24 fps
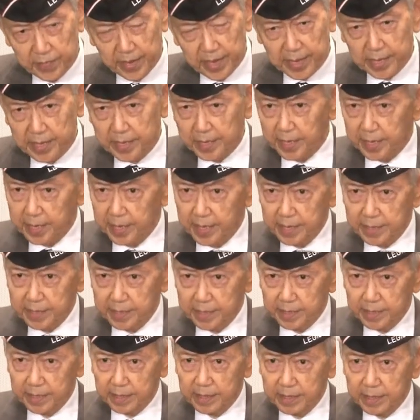
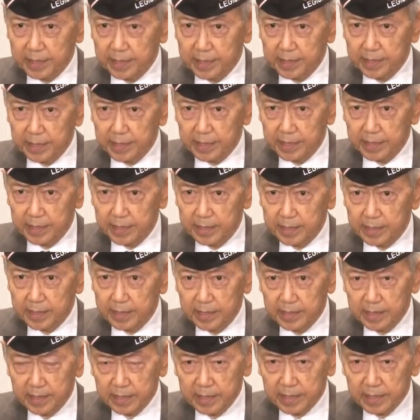maintain the uh,